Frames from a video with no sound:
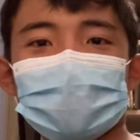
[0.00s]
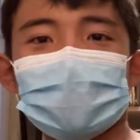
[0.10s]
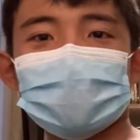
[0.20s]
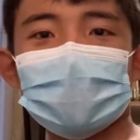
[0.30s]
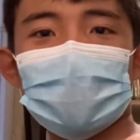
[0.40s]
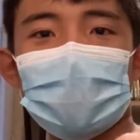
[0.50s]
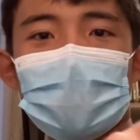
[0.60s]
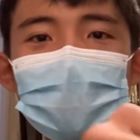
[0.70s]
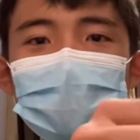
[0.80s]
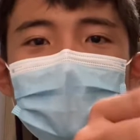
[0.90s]
can they
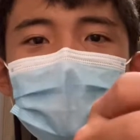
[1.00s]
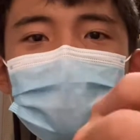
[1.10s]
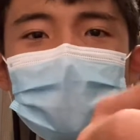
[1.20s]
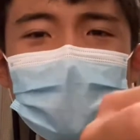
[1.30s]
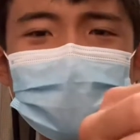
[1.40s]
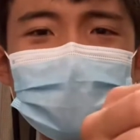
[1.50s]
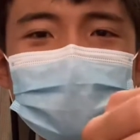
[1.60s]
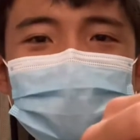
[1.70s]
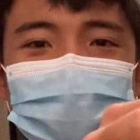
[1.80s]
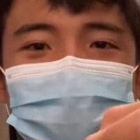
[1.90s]
walk, but I think
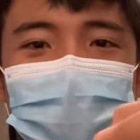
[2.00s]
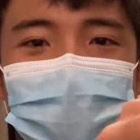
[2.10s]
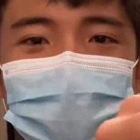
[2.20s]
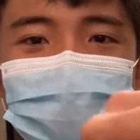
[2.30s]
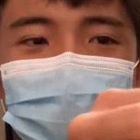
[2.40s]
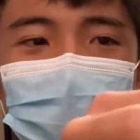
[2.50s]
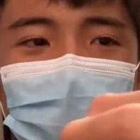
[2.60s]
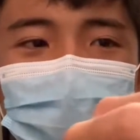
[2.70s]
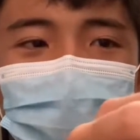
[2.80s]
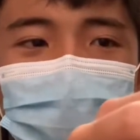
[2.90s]
they should
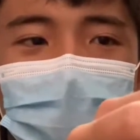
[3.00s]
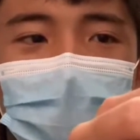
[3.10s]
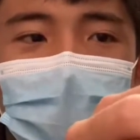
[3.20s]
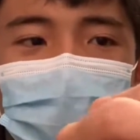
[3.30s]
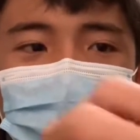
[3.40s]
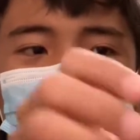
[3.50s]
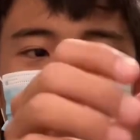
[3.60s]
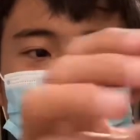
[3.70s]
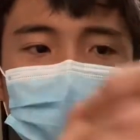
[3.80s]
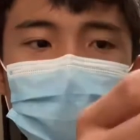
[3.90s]
also be able
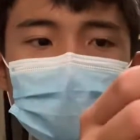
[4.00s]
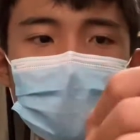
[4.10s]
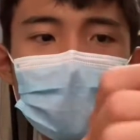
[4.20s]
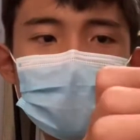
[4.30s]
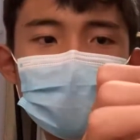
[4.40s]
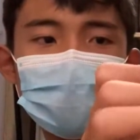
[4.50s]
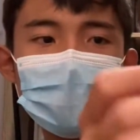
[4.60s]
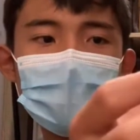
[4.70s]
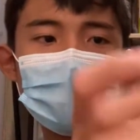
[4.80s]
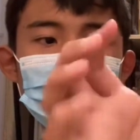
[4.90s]
to, kind of
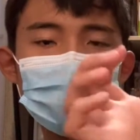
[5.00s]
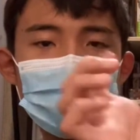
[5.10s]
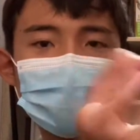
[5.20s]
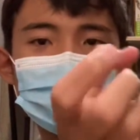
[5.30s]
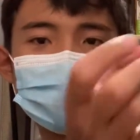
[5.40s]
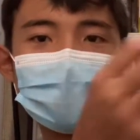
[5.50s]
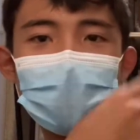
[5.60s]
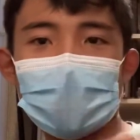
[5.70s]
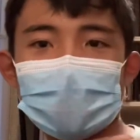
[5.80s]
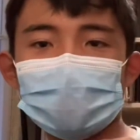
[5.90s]
rotate the head a